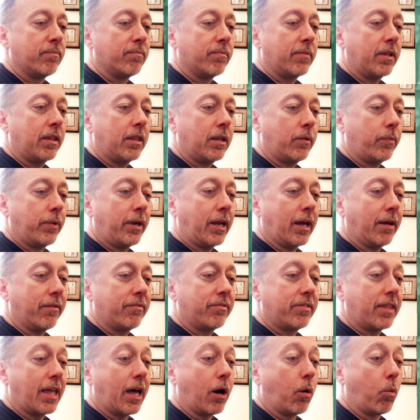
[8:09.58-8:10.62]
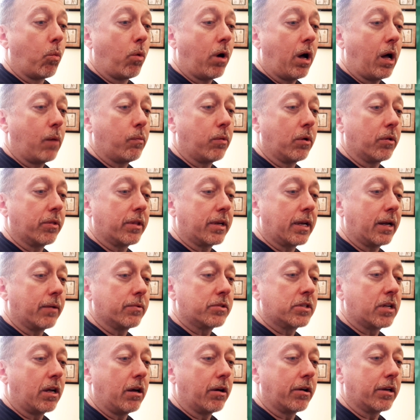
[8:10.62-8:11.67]
And then we have that wobble that I
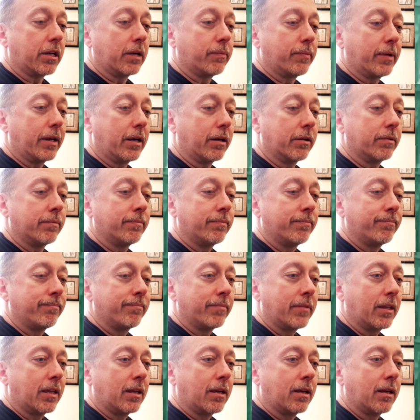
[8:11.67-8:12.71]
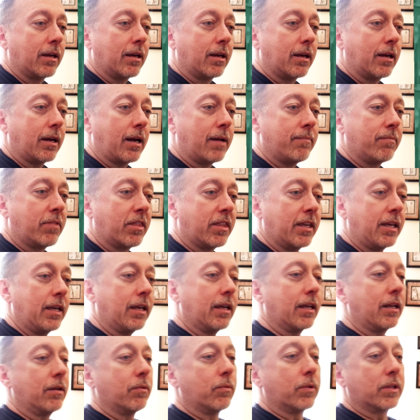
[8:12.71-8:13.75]
was talking about. I'm
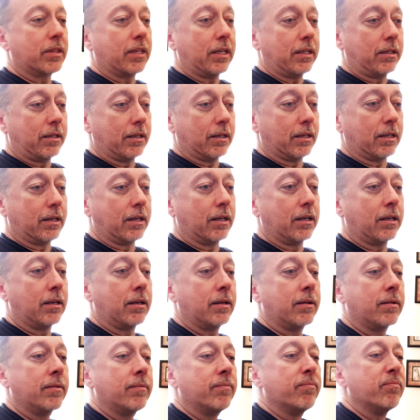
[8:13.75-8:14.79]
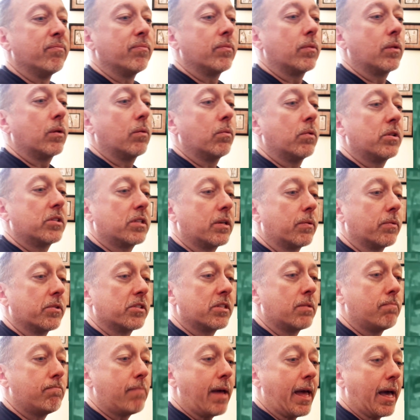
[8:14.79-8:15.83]
thinking what they did was there was
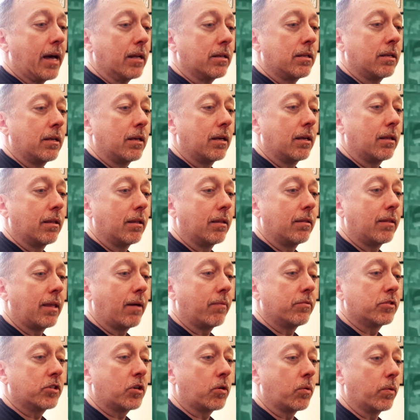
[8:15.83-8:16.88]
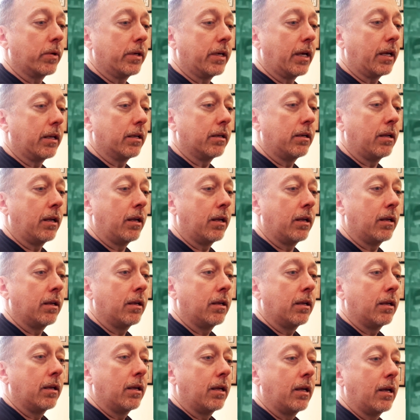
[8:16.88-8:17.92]
a mat that was created.
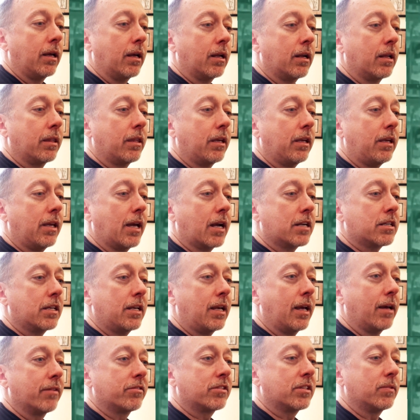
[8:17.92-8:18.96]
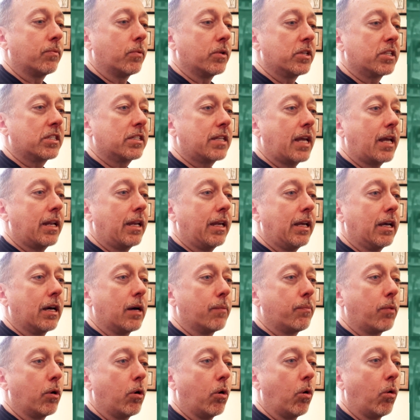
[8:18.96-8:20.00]
And I think you actually have someone standing
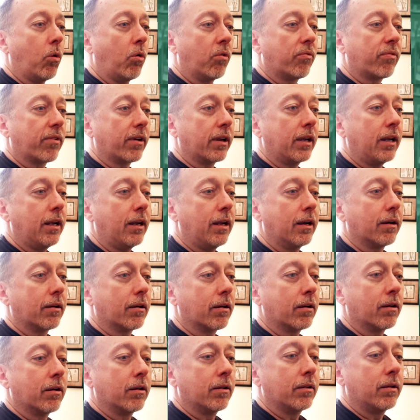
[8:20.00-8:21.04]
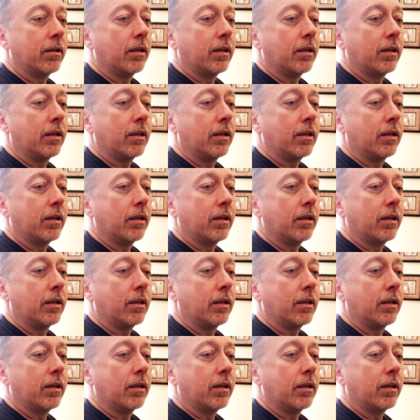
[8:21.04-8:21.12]
up over here.